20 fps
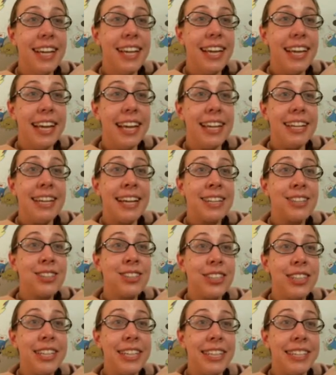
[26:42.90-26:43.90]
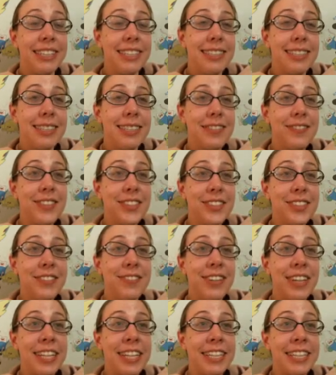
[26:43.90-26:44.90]
And actually similar
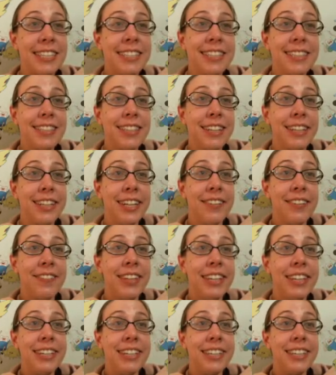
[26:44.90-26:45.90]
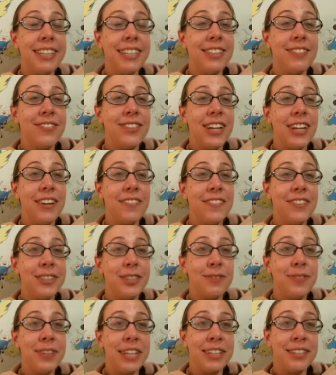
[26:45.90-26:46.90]
buttons are up here in the
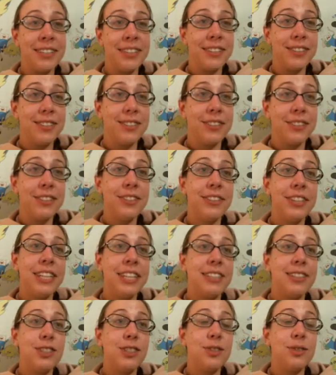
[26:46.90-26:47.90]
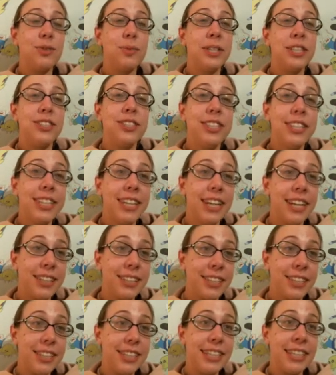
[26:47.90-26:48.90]
properties panel. So you can switch the
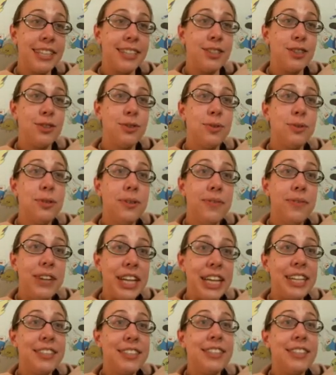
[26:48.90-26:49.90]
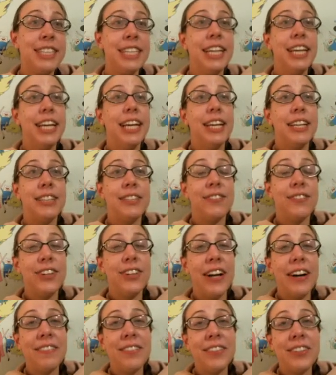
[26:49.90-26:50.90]
color in the tool panel, the
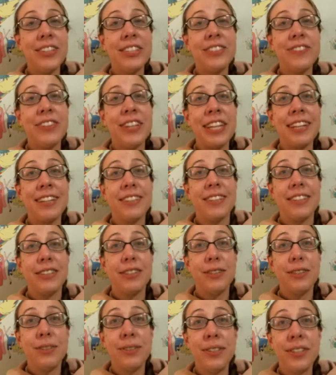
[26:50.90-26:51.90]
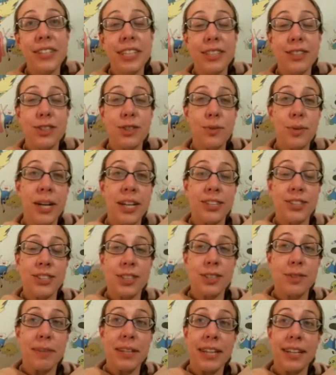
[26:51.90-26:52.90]
properties panel, or in the
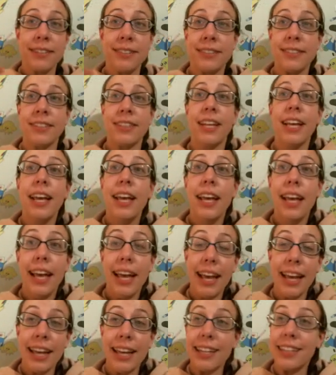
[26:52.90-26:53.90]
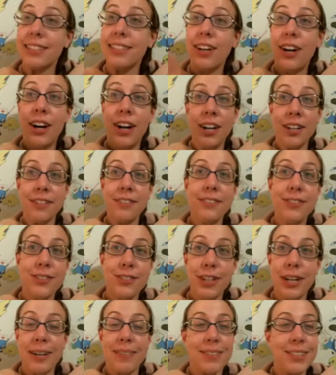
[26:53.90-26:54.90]
swatches panel, and all of those
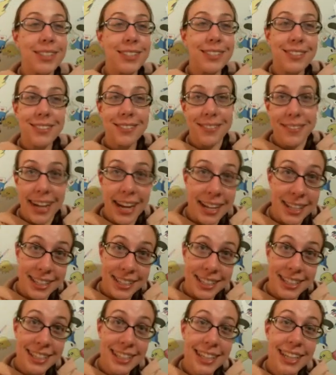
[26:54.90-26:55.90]
options are valid.